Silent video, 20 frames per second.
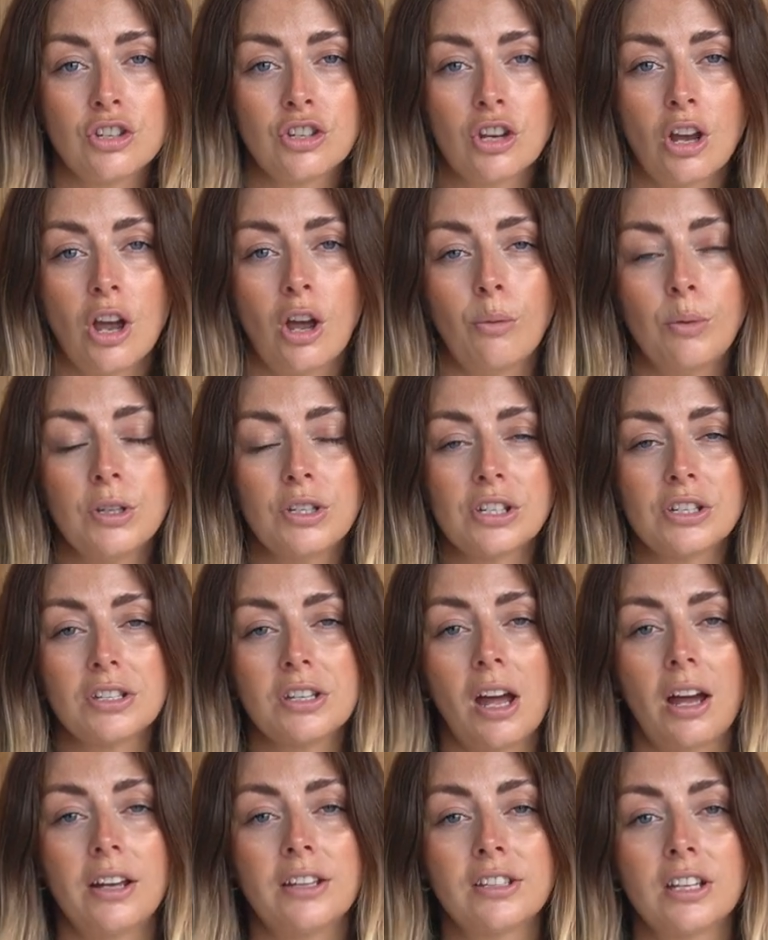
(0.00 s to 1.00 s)
shirt, which is
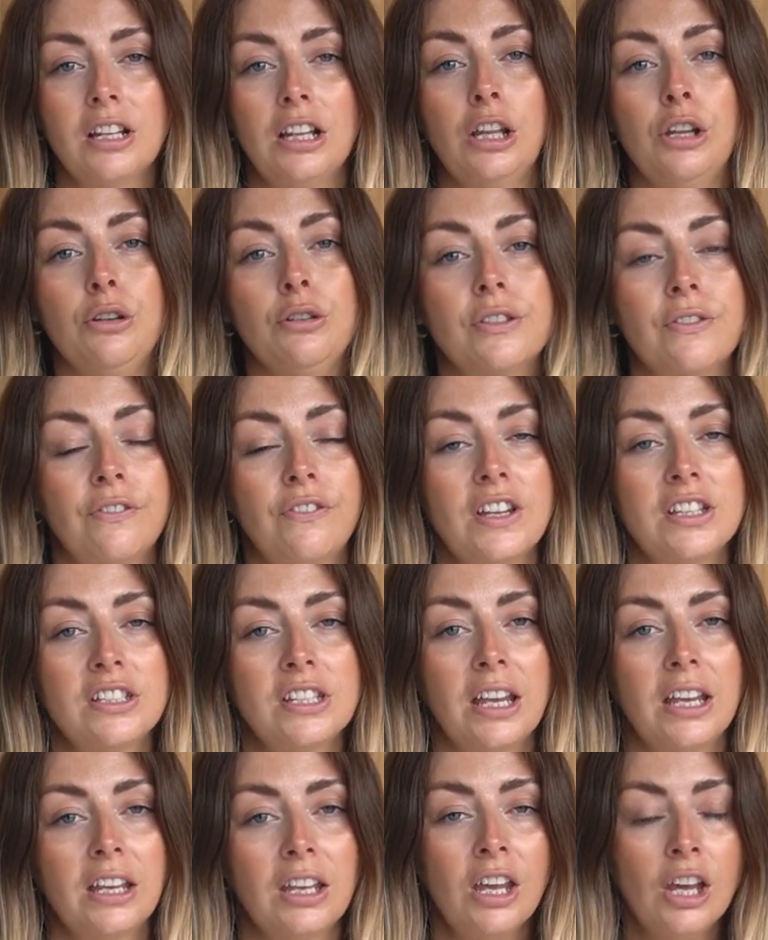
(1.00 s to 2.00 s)
nice and loose
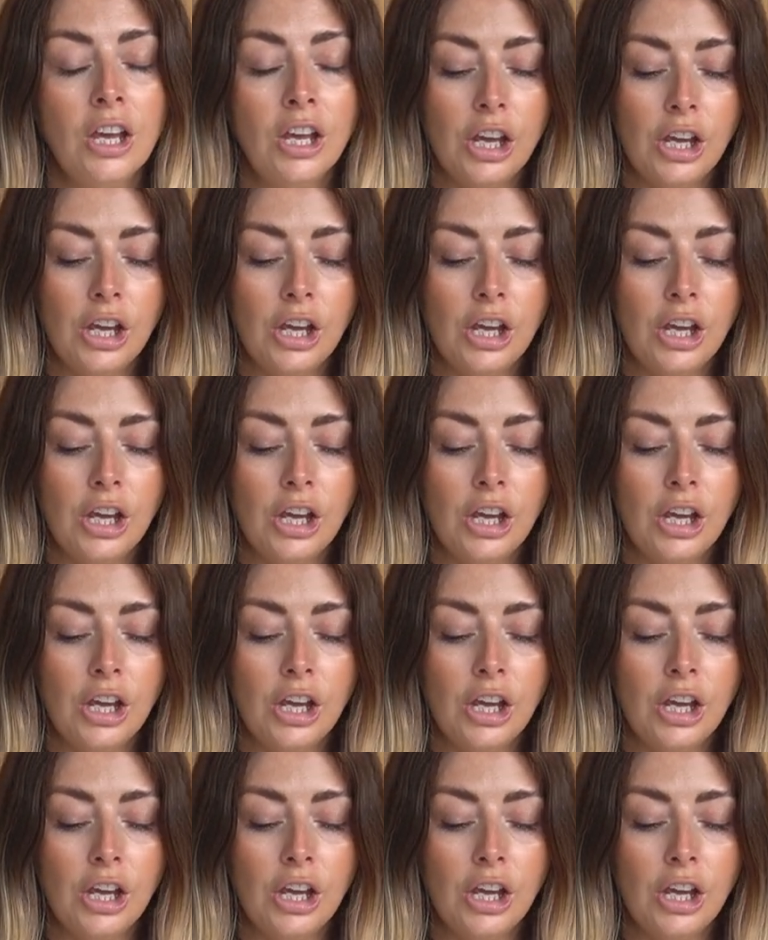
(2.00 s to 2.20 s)
fitting,